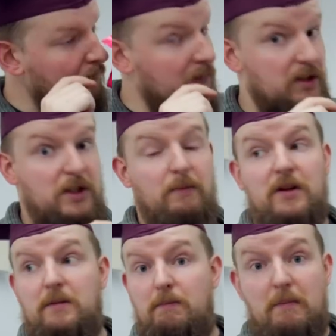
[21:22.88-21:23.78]
It
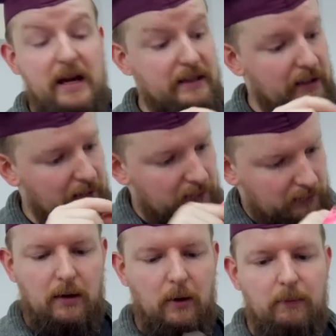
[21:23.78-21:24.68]
smells amazing.
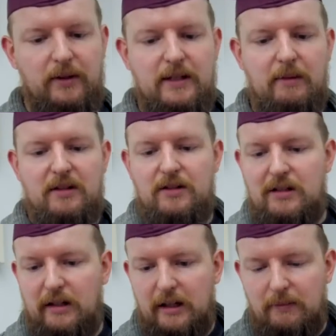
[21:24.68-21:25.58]
Oh, please tell me this is
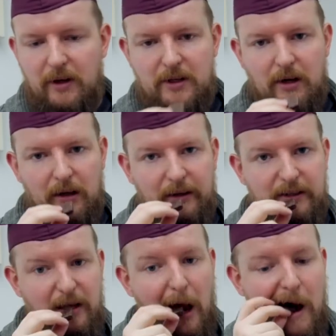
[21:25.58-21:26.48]
just lingonberry chocolates.